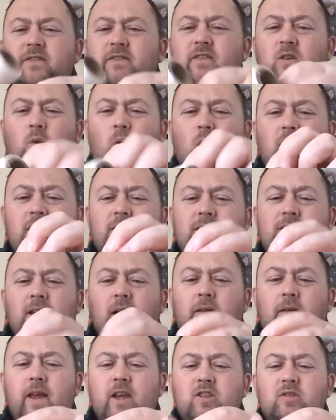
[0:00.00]
different qualities
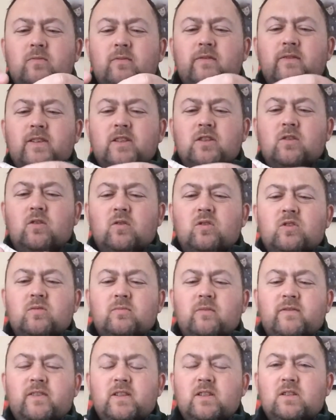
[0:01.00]
out there. Some of it's good,
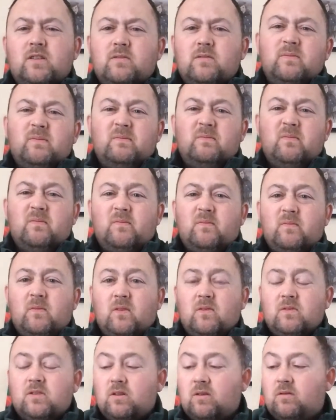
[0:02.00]
some of it's
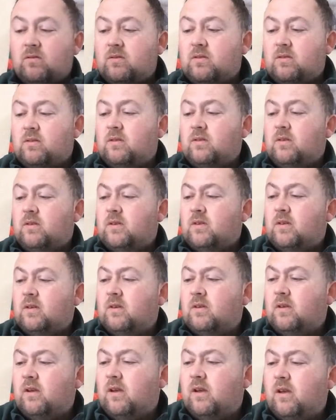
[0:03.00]
not so good.
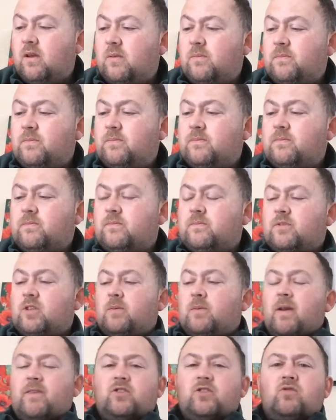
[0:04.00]
So
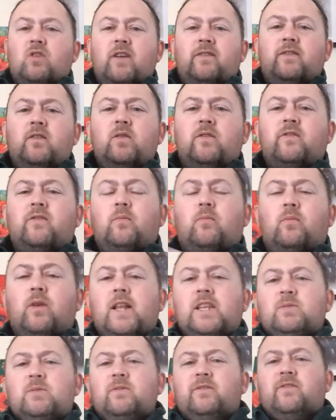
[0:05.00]
you might have to try a few different
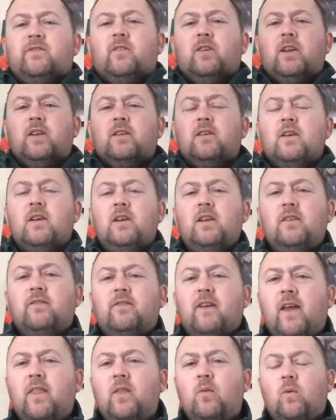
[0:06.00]
brands before you
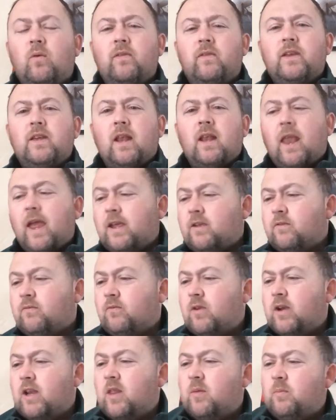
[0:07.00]
find the one that you like
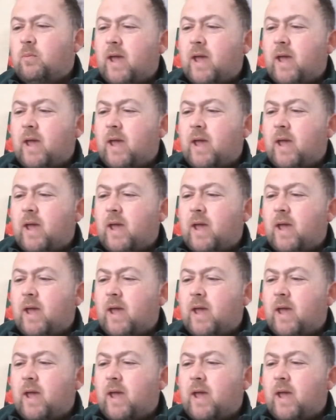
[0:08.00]
really the